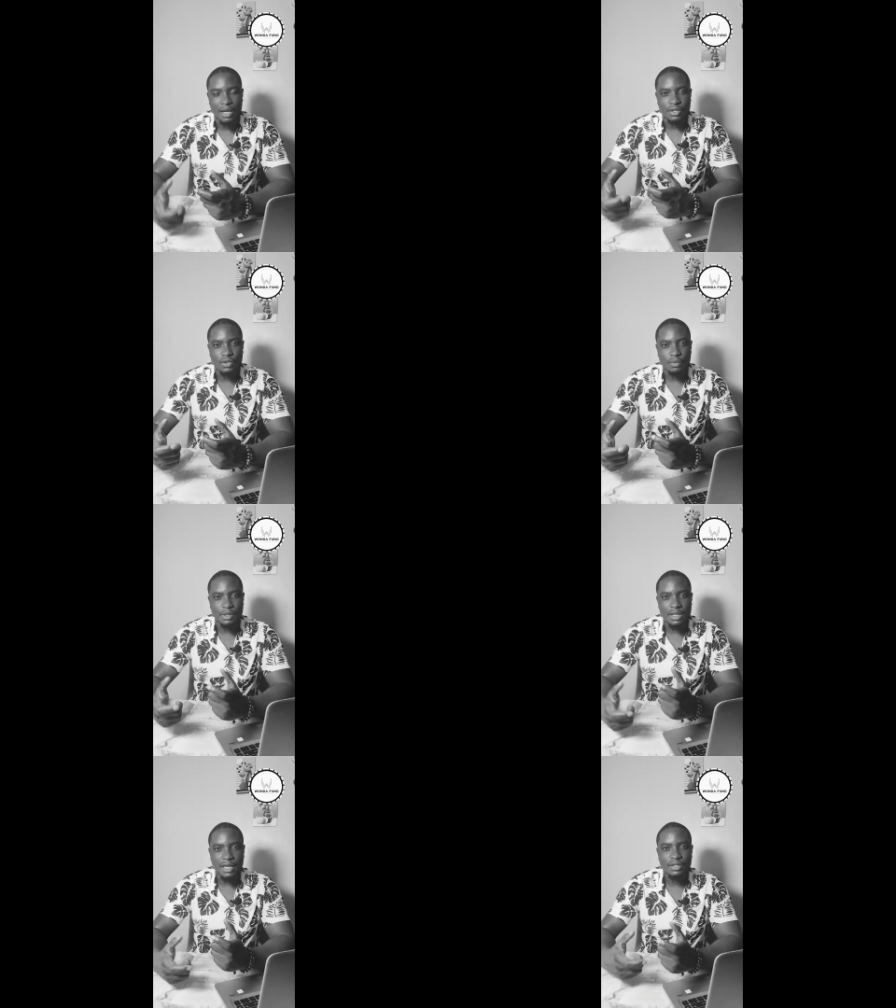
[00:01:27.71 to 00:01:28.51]
So
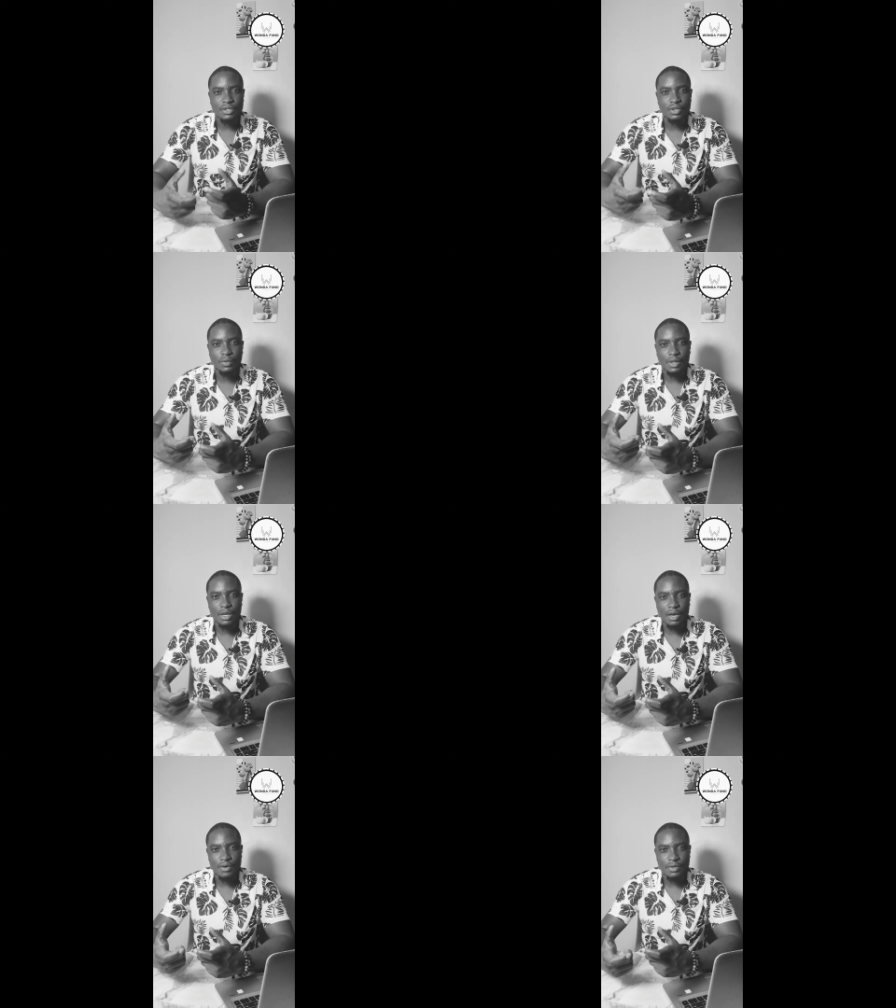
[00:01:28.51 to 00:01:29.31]
besides doing
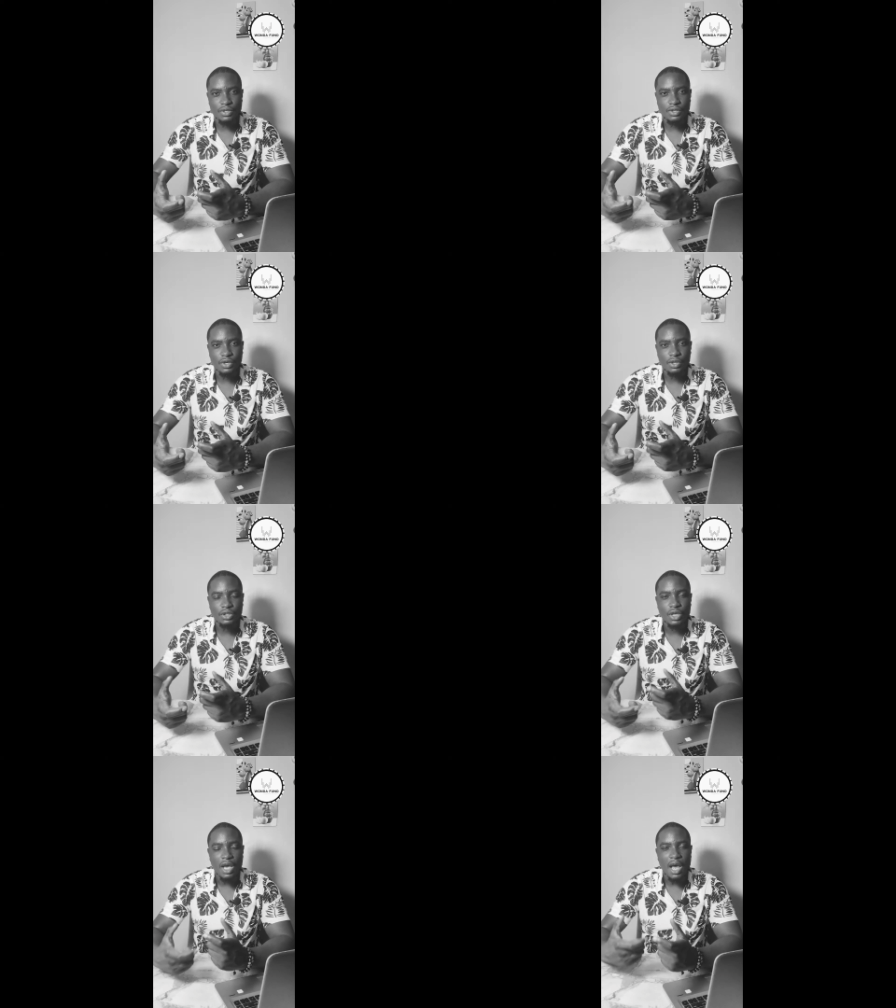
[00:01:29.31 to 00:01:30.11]
our research,
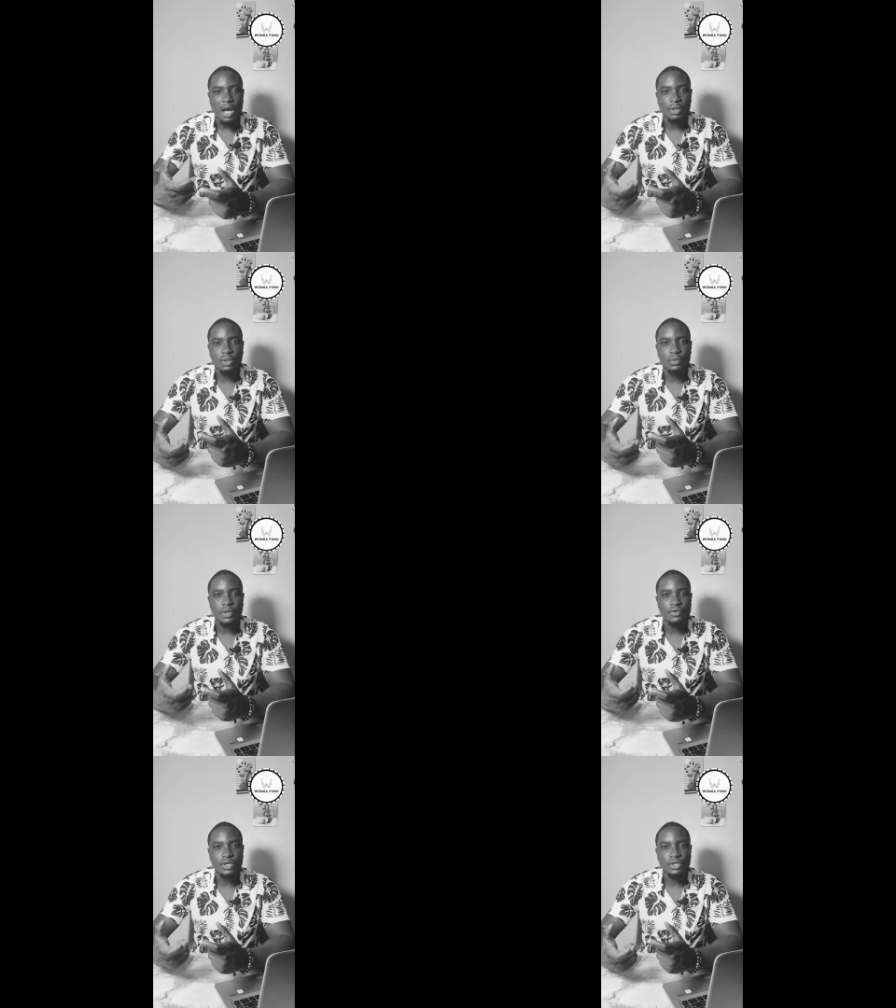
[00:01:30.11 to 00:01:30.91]
how do we
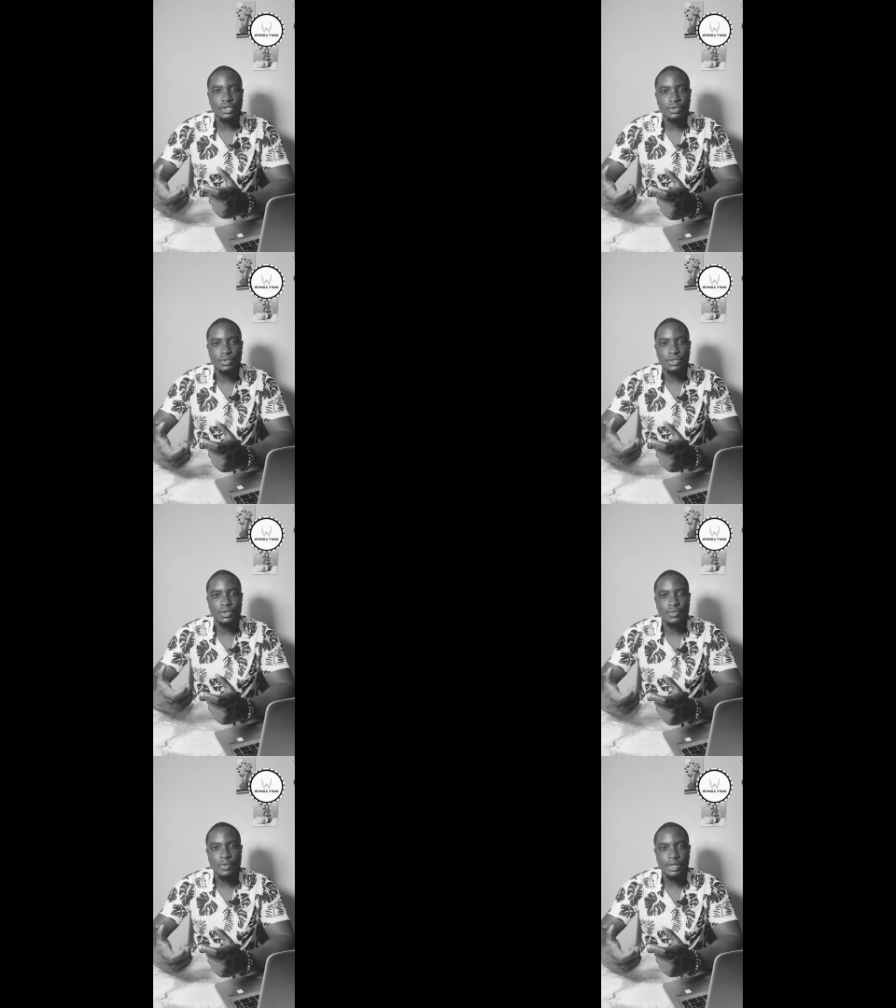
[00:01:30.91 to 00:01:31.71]
reduce the
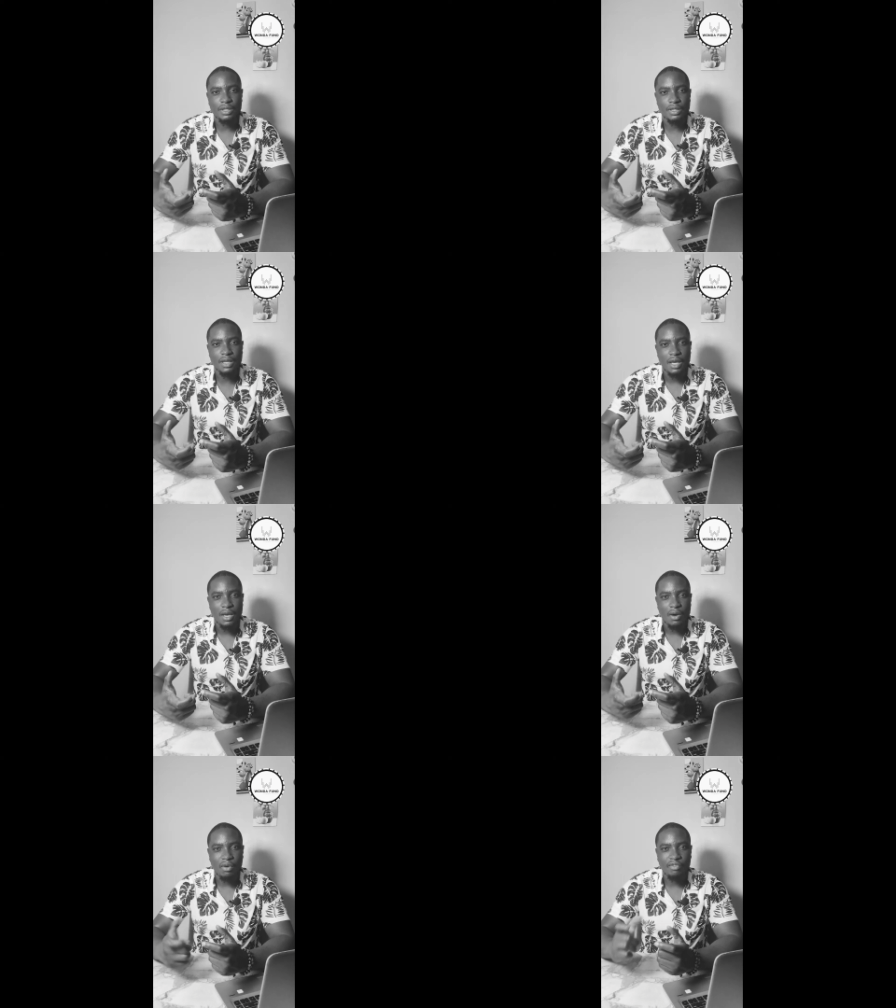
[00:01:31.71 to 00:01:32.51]
risk
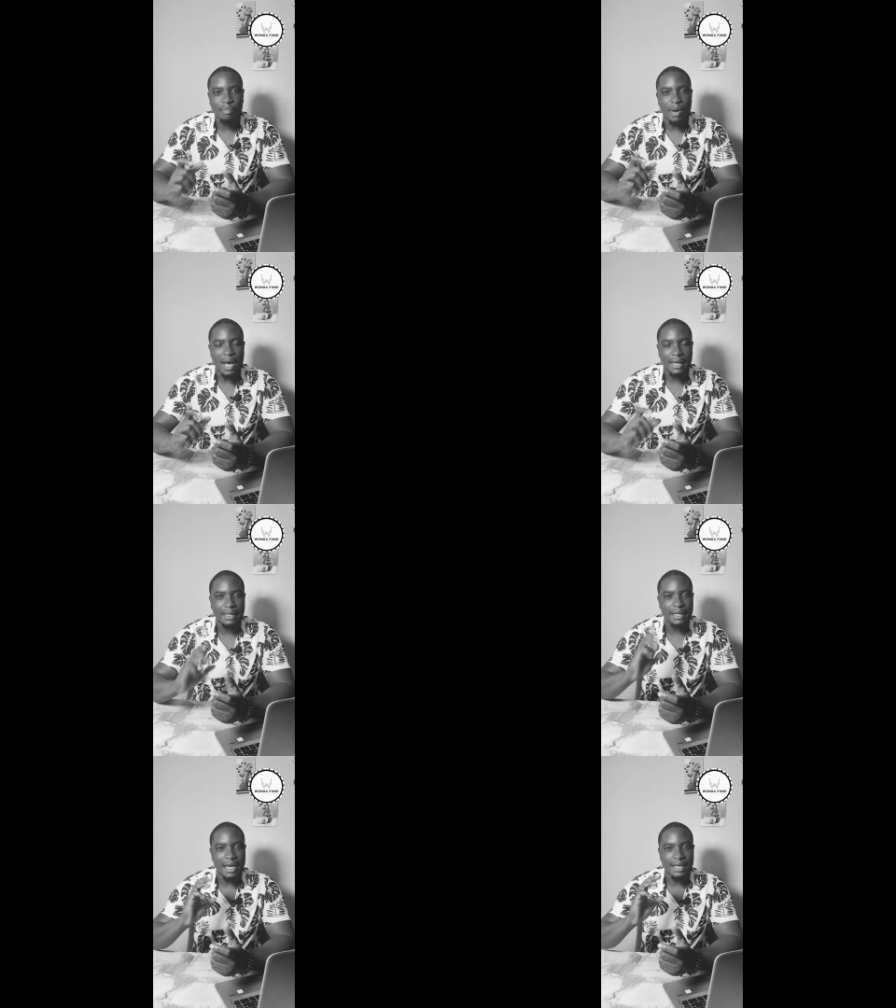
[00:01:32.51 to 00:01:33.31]
of
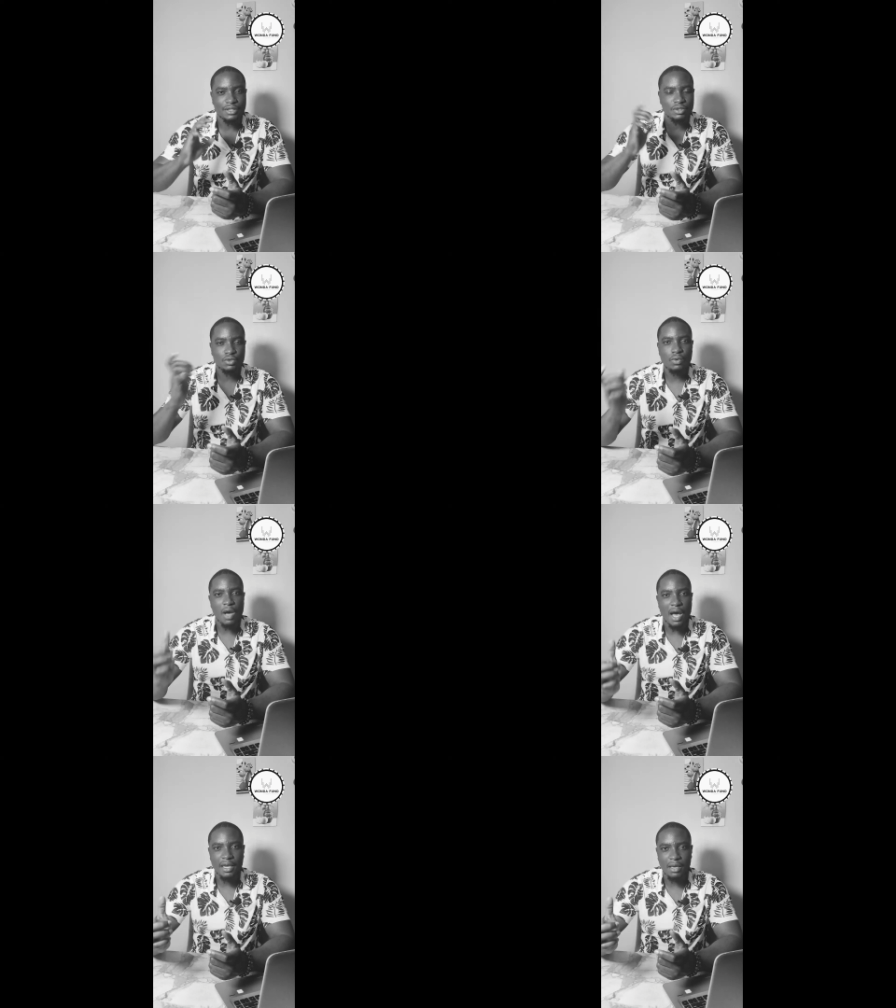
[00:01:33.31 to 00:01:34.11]
buying at too
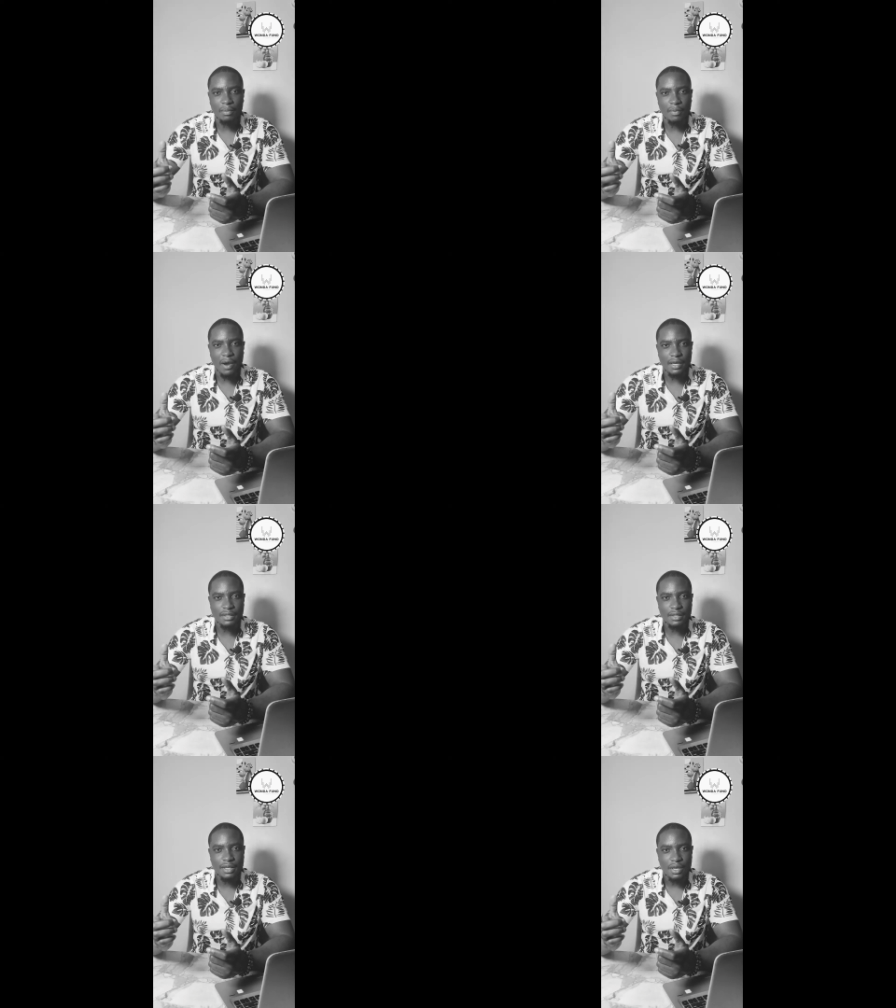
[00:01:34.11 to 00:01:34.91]
high a price,